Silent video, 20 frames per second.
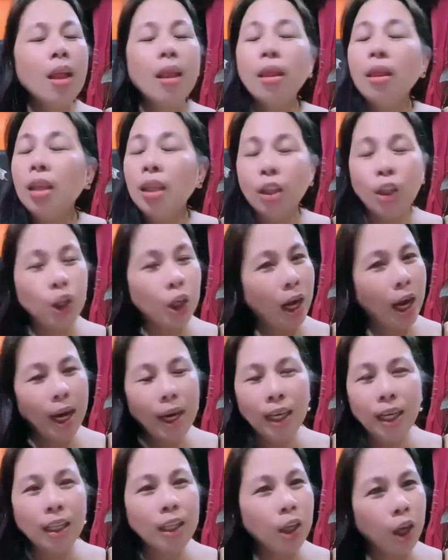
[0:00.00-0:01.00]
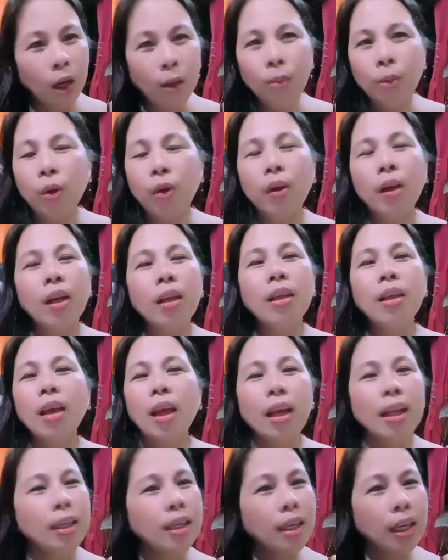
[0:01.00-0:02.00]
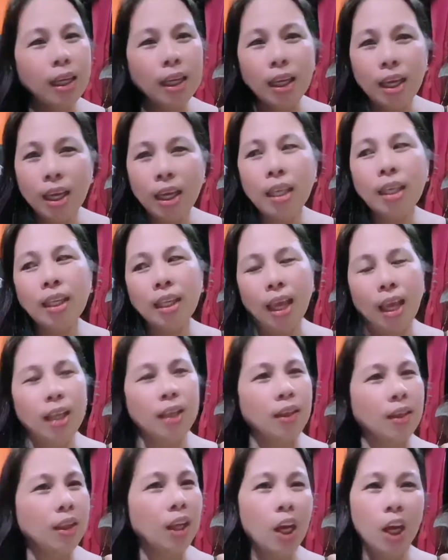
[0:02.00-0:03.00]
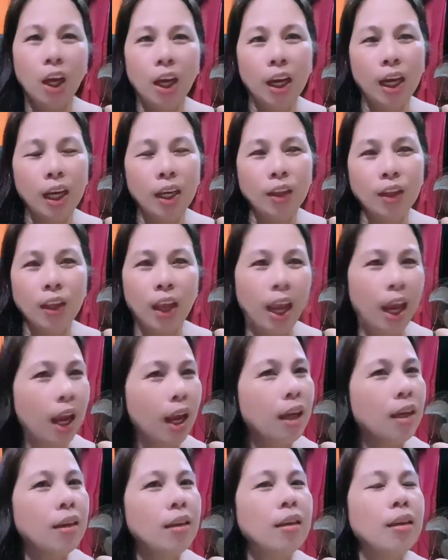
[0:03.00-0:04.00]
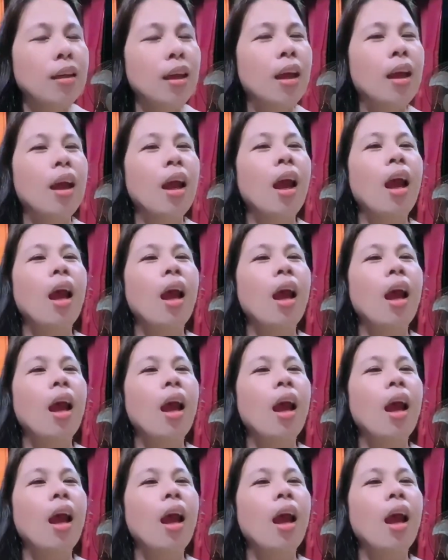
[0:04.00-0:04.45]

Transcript: the tiny Toblerone, the Kisses, guys. And